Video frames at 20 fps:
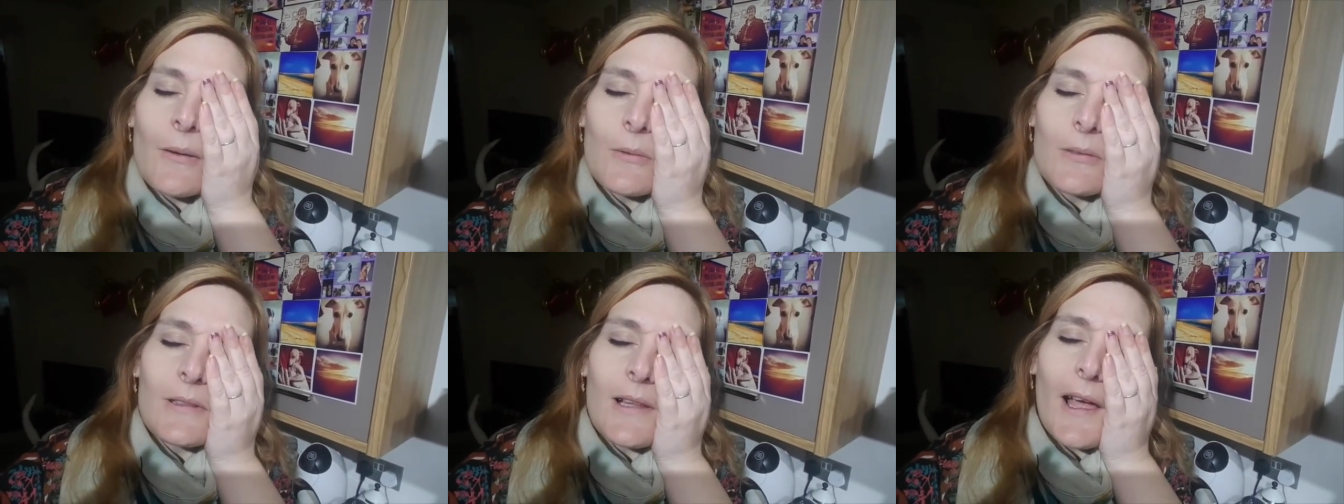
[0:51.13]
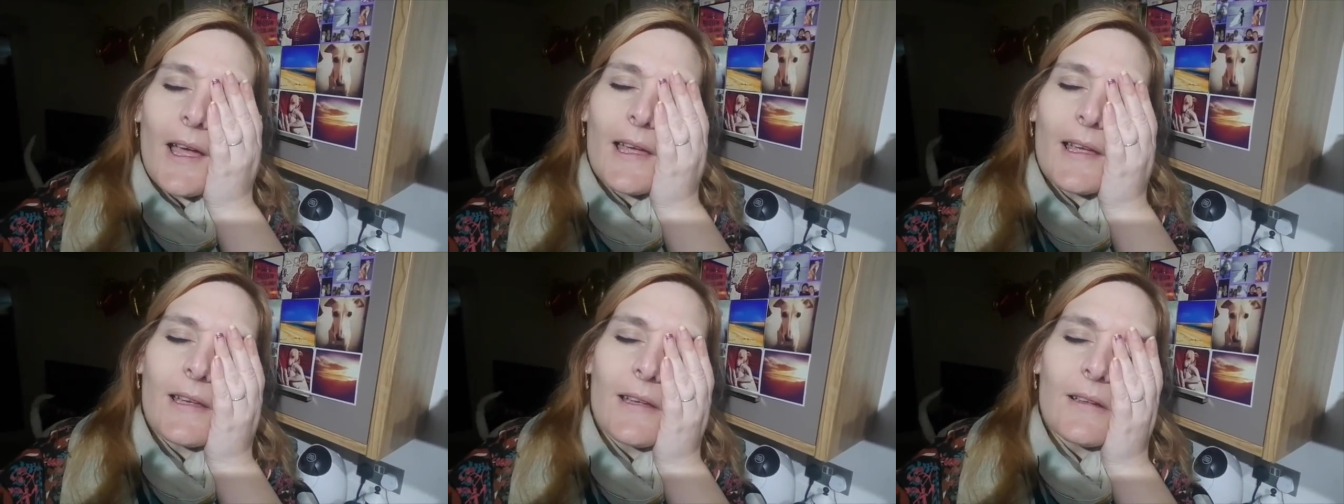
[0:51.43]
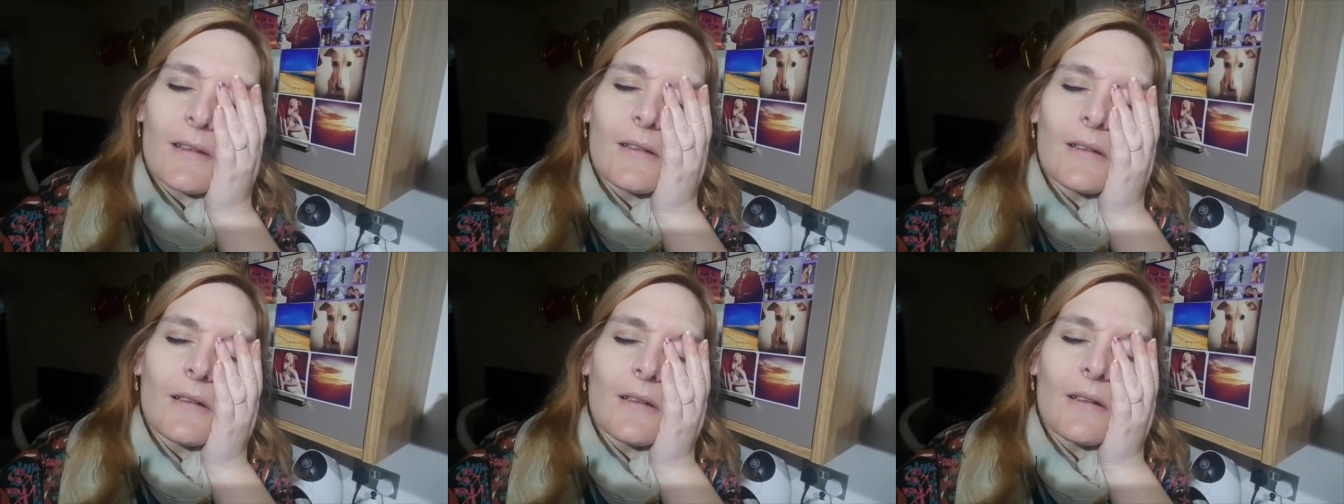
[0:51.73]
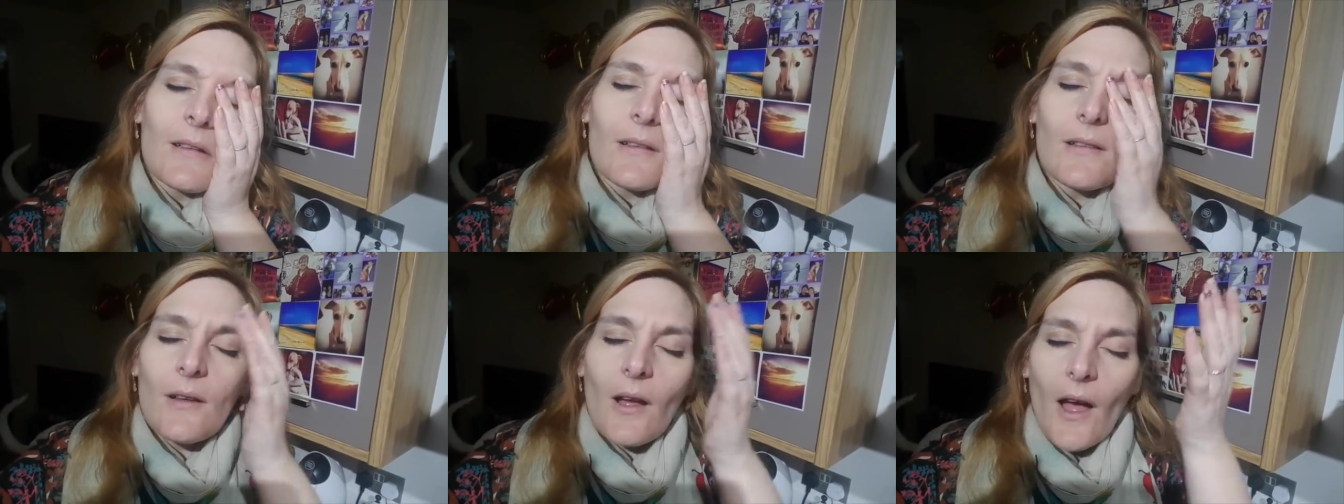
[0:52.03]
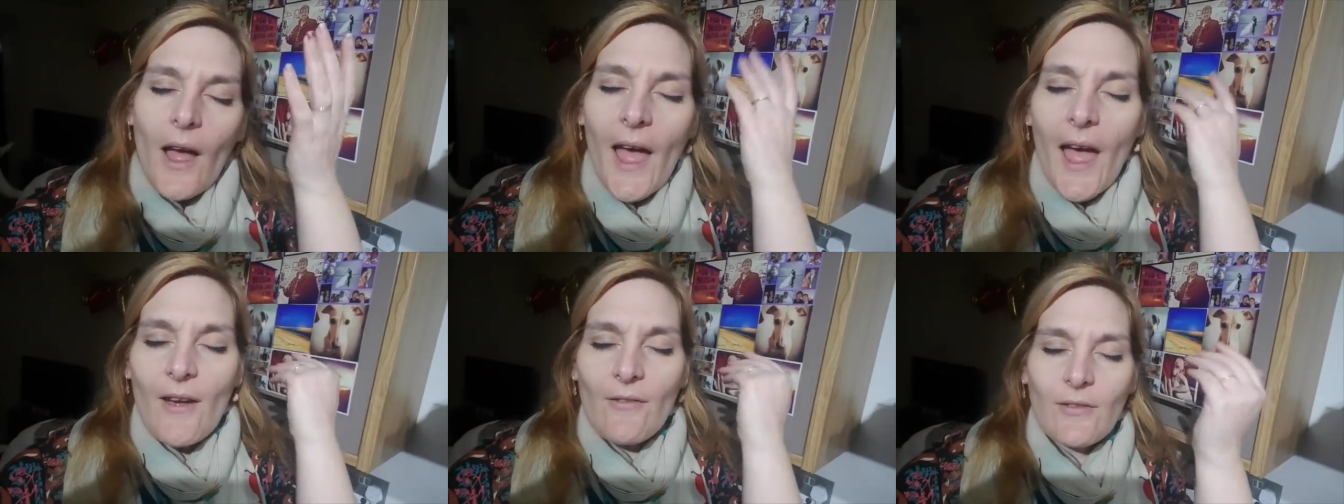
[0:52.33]
was like
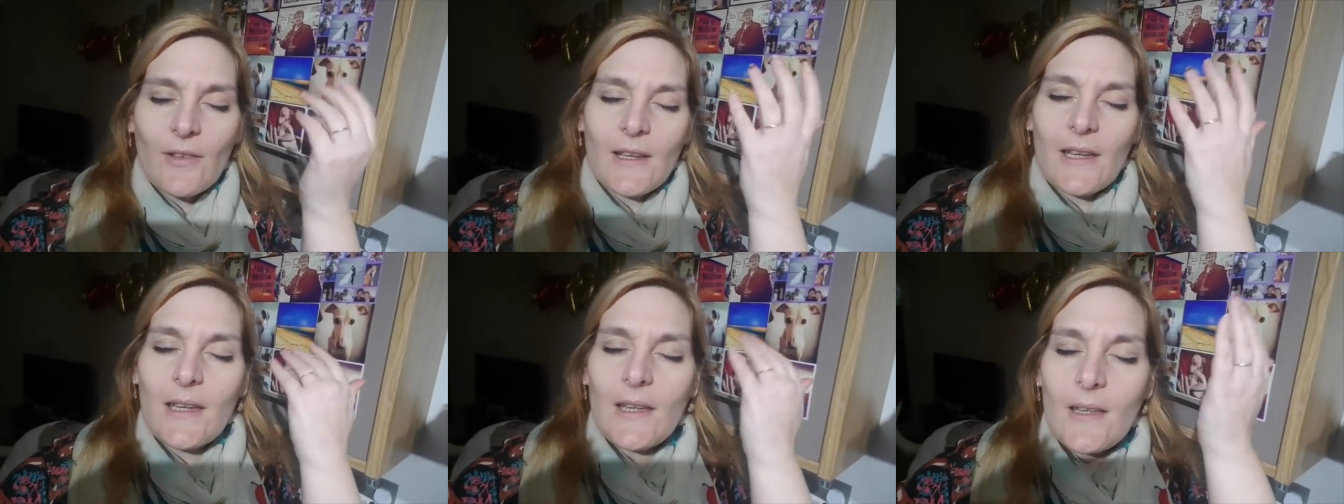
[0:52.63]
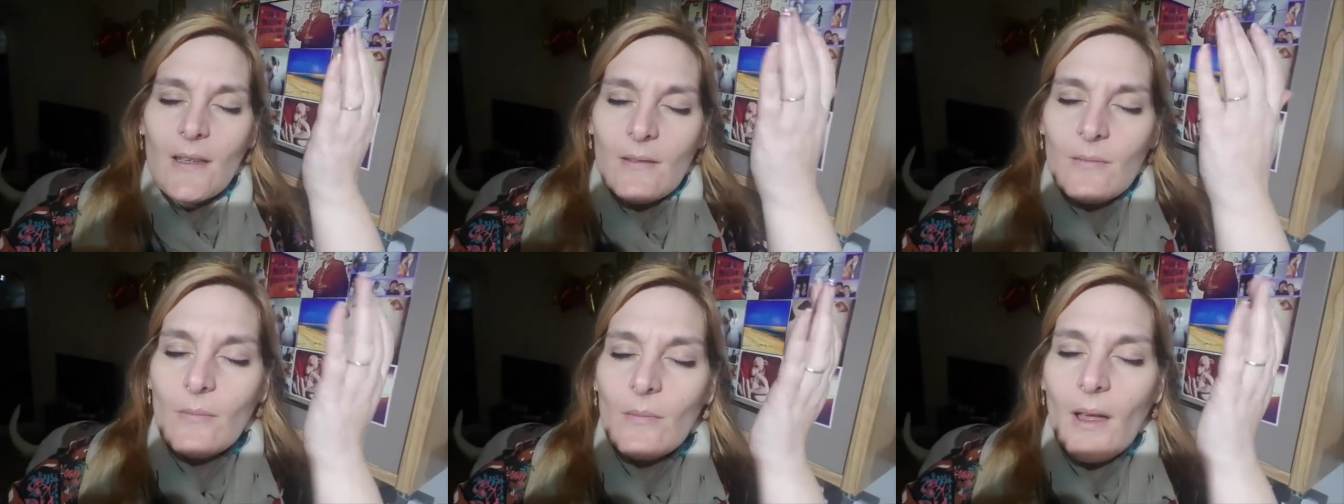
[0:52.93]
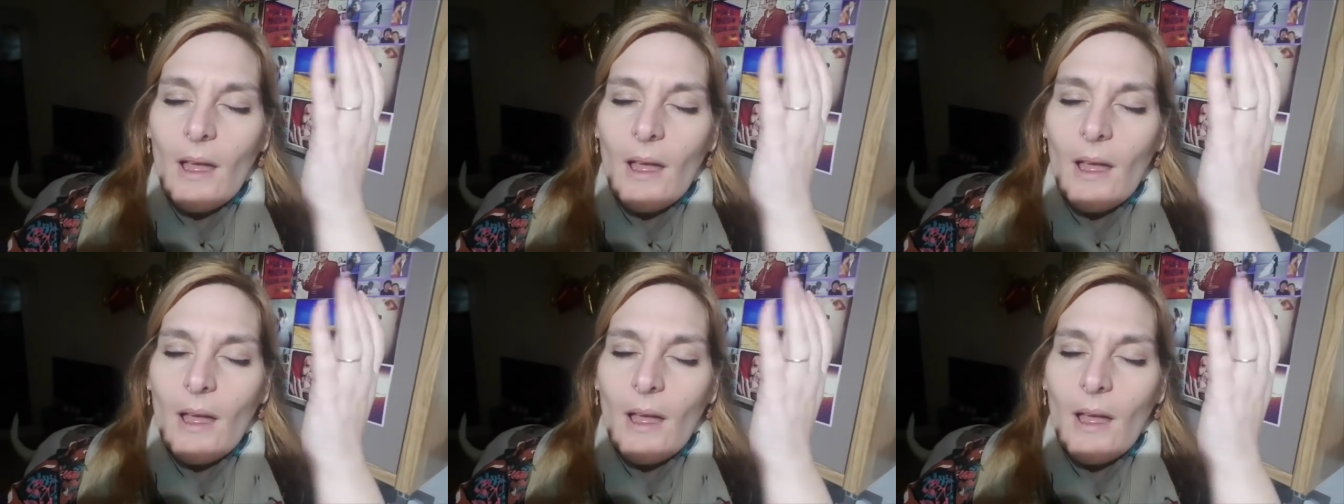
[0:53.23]
every